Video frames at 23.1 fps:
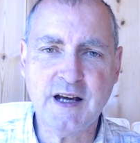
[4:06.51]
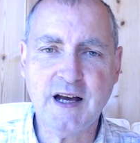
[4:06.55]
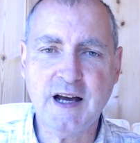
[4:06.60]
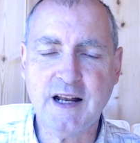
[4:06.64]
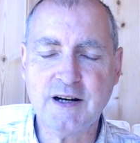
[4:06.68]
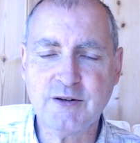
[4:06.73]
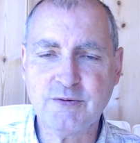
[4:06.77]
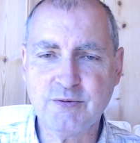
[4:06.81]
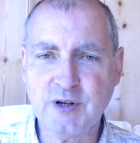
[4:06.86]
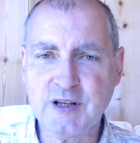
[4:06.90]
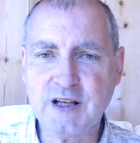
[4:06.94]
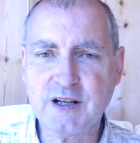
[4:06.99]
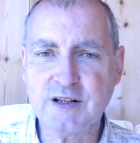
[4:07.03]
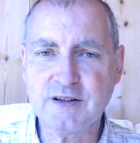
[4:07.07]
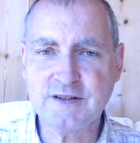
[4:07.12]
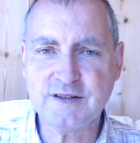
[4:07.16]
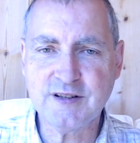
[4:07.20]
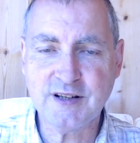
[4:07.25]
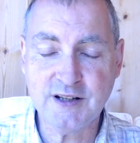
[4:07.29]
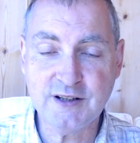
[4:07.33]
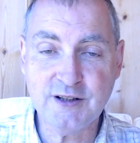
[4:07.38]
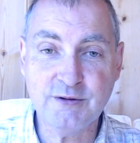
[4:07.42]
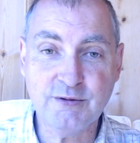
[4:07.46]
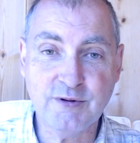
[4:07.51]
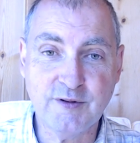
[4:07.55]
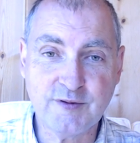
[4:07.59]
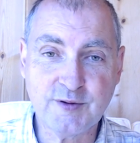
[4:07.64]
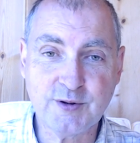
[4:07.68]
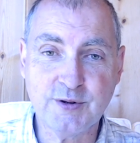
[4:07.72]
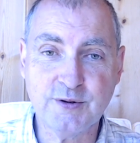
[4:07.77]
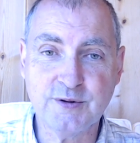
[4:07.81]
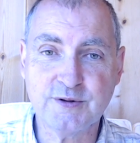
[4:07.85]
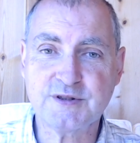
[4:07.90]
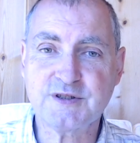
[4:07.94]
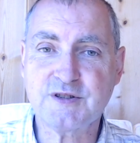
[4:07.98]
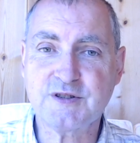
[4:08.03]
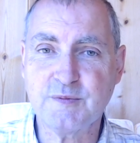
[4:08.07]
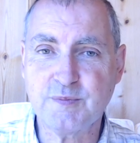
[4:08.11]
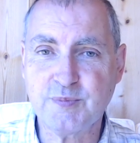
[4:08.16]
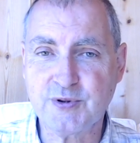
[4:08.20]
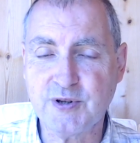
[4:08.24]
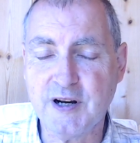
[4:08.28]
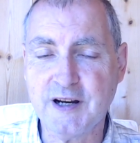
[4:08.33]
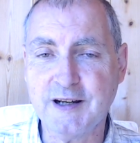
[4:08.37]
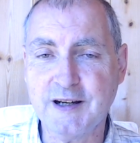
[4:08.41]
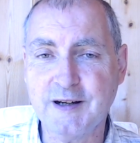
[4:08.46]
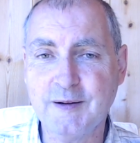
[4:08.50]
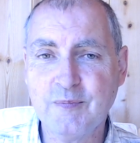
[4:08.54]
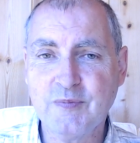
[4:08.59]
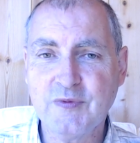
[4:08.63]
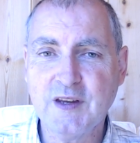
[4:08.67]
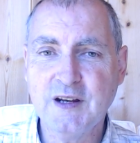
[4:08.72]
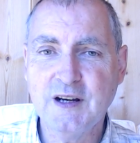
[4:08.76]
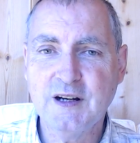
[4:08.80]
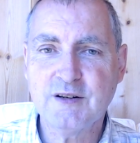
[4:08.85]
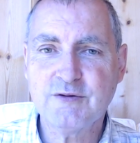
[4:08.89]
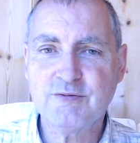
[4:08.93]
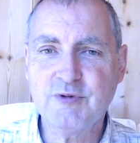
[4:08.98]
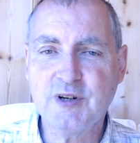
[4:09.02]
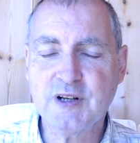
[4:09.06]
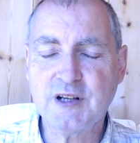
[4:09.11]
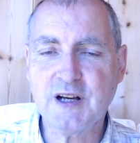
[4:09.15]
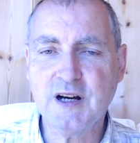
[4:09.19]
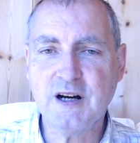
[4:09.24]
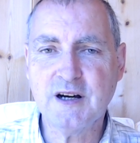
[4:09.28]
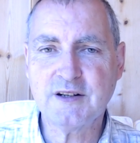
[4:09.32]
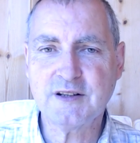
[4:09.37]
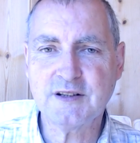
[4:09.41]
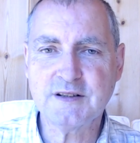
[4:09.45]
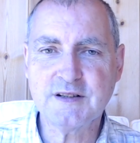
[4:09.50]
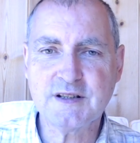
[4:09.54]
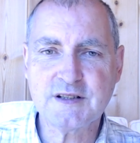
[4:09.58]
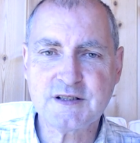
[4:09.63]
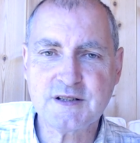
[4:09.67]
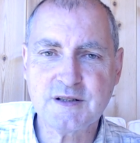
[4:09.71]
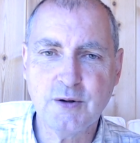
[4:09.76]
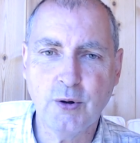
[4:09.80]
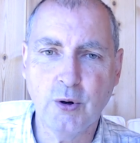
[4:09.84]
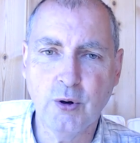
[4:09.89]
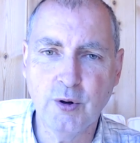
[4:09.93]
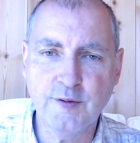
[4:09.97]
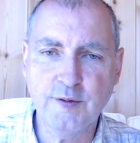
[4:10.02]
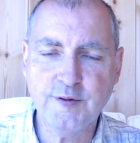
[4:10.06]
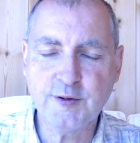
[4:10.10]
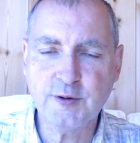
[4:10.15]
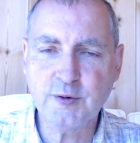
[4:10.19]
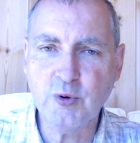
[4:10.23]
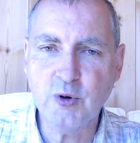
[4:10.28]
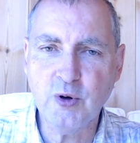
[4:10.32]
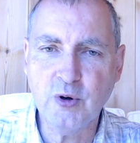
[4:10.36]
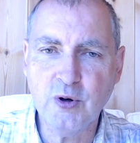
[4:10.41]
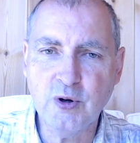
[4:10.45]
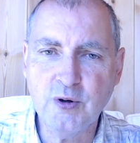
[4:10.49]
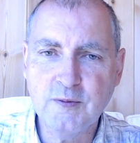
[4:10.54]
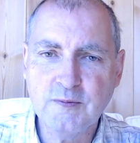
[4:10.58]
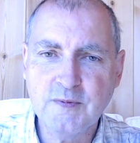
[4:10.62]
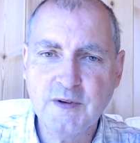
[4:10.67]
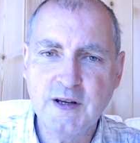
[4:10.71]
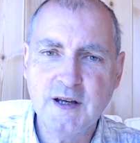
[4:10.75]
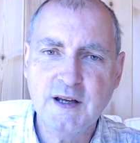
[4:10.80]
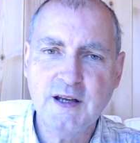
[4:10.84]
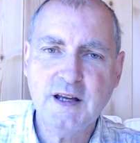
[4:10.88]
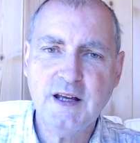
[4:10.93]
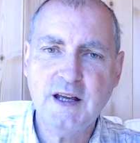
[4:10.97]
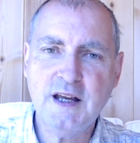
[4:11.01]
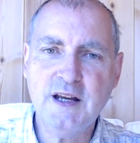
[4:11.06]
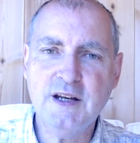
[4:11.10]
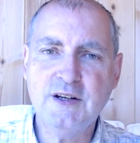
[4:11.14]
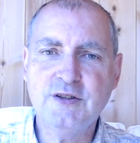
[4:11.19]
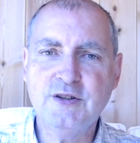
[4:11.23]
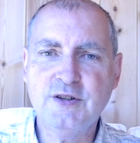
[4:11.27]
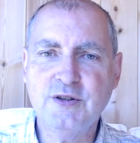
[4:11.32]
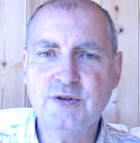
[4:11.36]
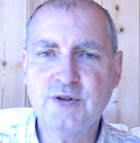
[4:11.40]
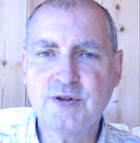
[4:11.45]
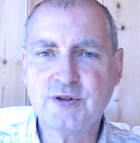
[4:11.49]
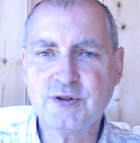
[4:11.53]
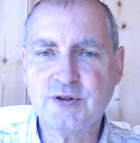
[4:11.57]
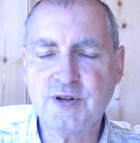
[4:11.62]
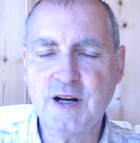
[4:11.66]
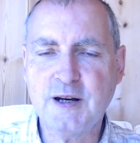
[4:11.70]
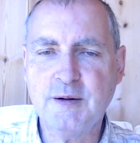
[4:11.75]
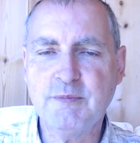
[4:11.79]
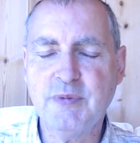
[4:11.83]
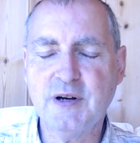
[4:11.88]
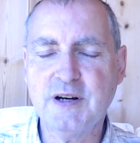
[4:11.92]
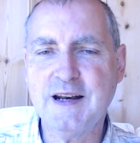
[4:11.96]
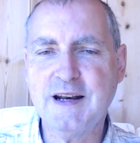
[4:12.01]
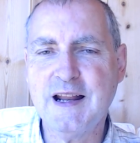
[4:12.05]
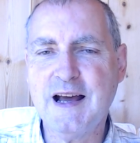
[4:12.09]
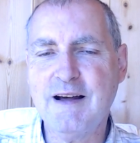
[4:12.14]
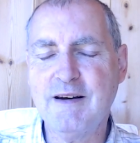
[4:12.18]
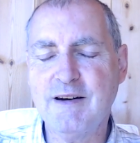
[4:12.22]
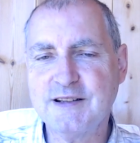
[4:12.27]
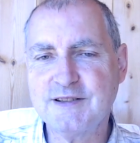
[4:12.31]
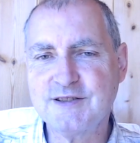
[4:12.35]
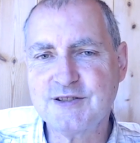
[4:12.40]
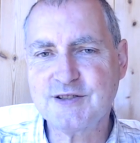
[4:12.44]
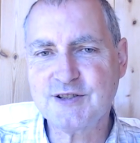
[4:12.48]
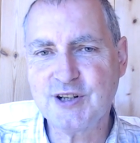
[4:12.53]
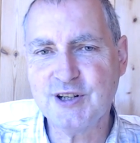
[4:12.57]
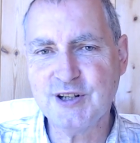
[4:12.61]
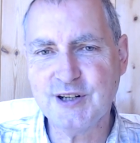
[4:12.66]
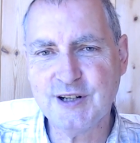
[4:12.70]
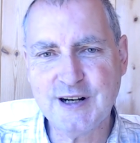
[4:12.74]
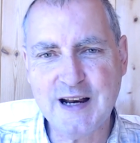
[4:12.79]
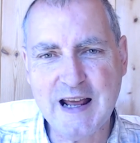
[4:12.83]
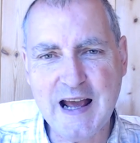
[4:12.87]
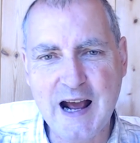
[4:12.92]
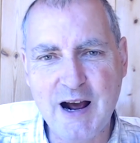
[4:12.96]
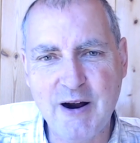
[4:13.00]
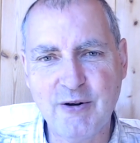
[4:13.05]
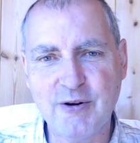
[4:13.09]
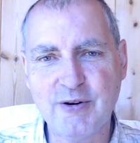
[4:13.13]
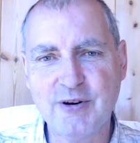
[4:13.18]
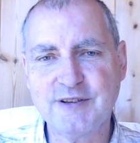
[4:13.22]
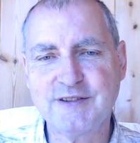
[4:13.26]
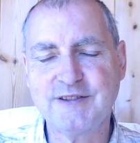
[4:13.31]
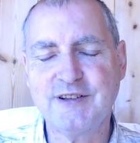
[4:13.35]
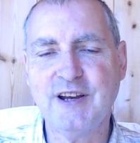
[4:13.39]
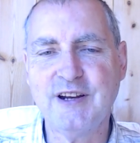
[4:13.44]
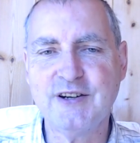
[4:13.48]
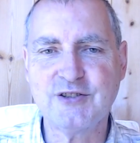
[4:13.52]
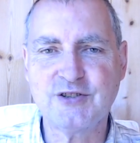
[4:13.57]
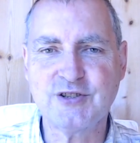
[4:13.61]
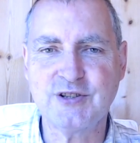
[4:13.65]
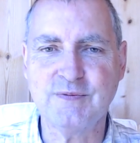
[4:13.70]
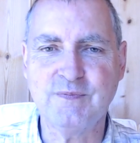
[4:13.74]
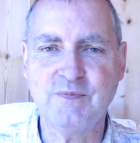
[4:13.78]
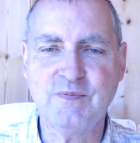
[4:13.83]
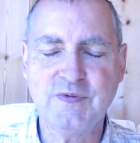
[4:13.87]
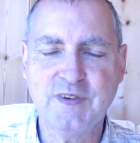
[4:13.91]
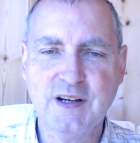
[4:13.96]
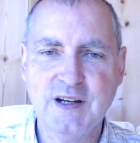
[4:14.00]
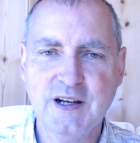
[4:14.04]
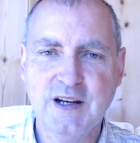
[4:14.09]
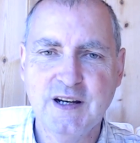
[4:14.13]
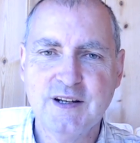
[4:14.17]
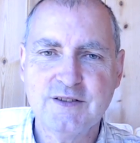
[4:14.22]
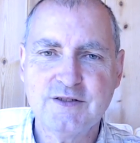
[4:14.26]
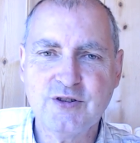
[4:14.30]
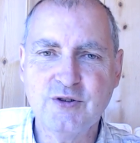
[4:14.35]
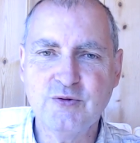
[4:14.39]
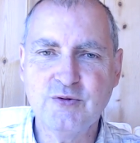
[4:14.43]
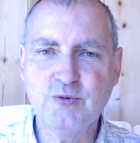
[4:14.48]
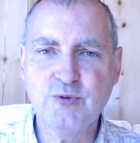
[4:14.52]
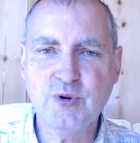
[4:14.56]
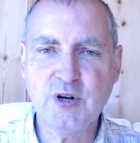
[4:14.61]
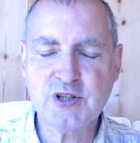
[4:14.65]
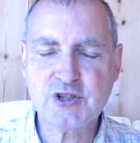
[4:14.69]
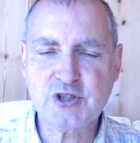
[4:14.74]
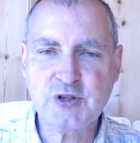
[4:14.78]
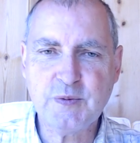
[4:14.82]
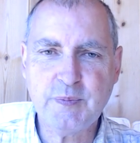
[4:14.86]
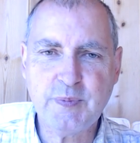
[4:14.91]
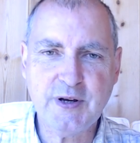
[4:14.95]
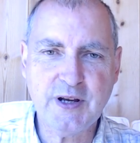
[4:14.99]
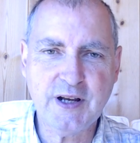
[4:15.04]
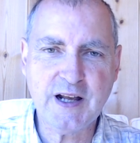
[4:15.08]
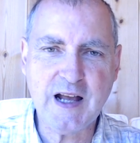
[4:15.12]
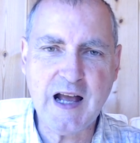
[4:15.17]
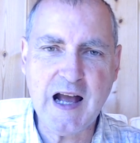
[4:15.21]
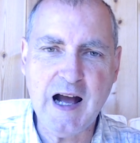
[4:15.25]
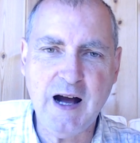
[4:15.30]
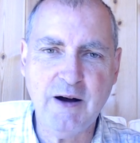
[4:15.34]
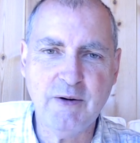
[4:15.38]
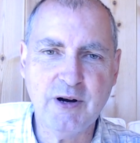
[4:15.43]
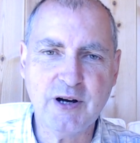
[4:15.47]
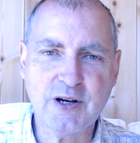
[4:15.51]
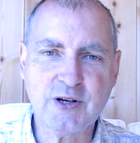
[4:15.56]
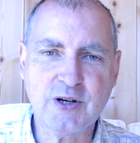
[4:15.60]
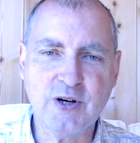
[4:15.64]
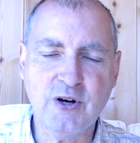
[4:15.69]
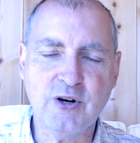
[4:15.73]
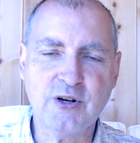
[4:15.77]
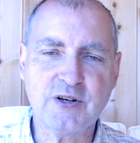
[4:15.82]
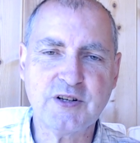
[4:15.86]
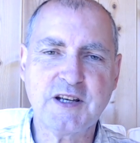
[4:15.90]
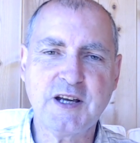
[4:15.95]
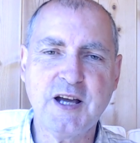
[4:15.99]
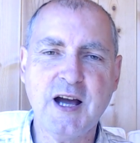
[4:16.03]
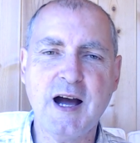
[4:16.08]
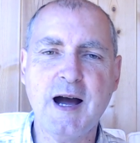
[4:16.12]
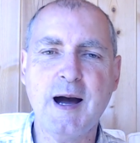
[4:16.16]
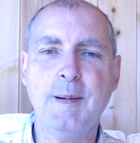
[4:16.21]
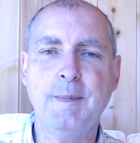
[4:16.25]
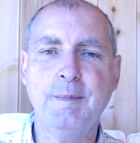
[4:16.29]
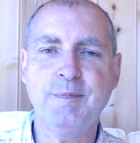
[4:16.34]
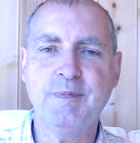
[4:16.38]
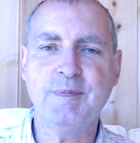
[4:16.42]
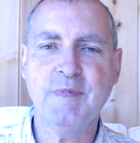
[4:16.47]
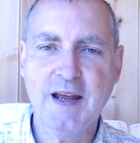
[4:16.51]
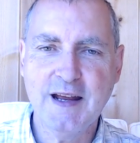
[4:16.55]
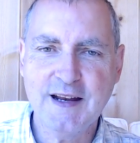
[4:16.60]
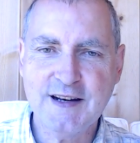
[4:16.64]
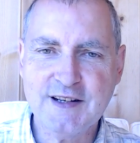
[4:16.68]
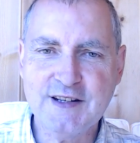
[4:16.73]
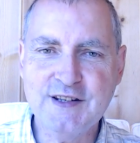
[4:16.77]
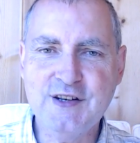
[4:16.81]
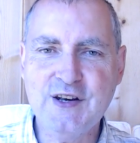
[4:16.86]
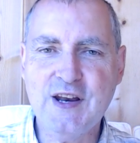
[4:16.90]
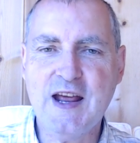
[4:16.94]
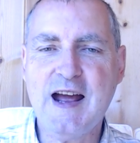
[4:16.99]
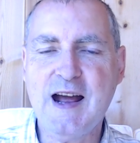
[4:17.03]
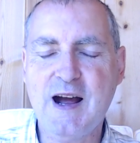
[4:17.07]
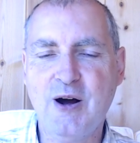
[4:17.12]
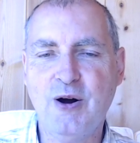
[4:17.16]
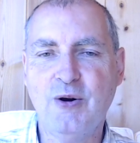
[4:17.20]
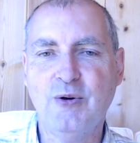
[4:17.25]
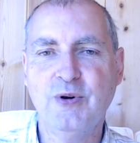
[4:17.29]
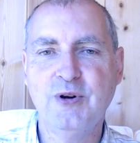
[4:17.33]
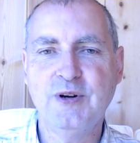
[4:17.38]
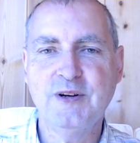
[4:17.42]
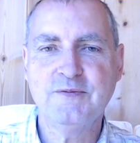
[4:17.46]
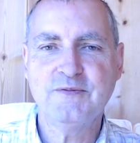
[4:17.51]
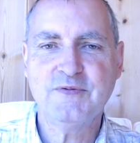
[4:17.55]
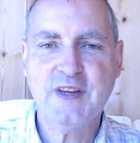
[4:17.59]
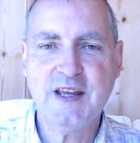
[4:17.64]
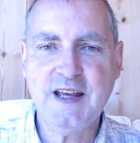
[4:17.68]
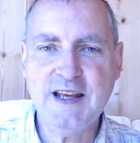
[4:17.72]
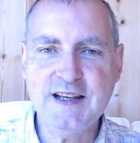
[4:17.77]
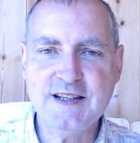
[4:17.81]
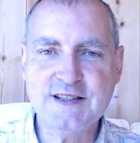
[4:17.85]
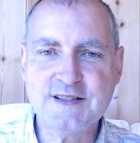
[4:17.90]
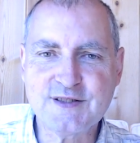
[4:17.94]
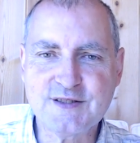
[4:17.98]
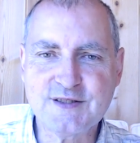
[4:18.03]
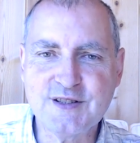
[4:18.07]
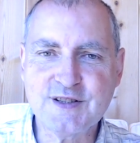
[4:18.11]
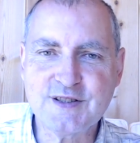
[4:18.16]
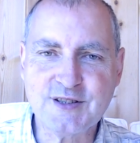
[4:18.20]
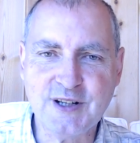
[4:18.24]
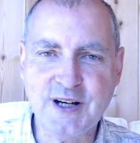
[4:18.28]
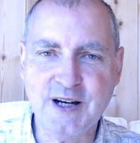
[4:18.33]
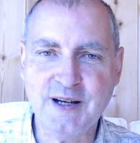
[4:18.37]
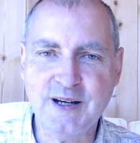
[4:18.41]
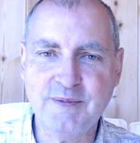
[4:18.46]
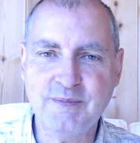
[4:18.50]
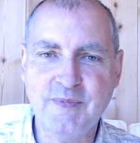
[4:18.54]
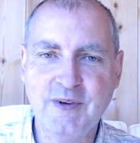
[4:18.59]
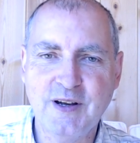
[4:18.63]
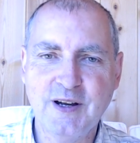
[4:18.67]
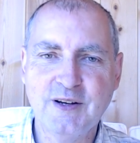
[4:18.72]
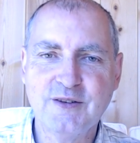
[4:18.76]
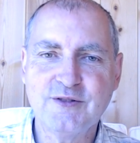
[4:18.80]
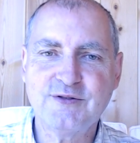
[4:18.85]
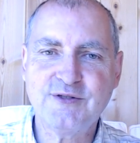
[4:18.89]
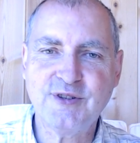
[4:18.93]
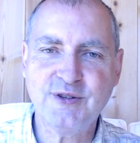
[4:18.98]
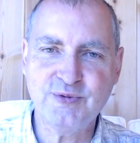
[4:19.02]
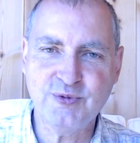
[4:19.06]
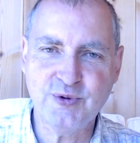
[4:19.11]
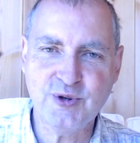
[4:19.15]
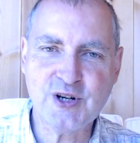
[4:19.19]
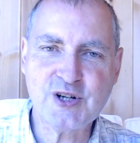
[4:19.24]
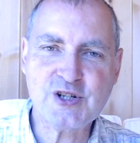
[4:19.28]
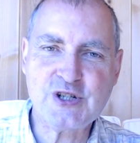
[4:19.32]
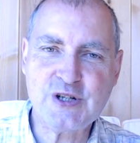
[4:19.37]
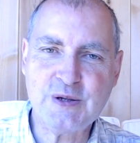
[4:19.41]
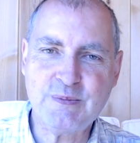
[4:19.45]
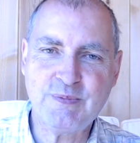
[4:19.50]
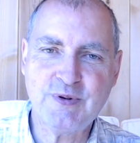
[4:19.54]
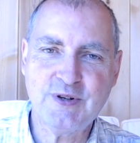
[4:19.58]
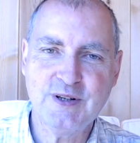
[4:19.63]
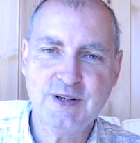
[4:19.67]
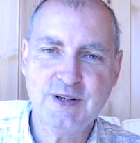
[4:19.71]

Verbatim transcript: And we continue, of course, to pray regarding this awful war in Ukraine. But now let's turn our attention to worshipping our God. Come, now is the time to worship.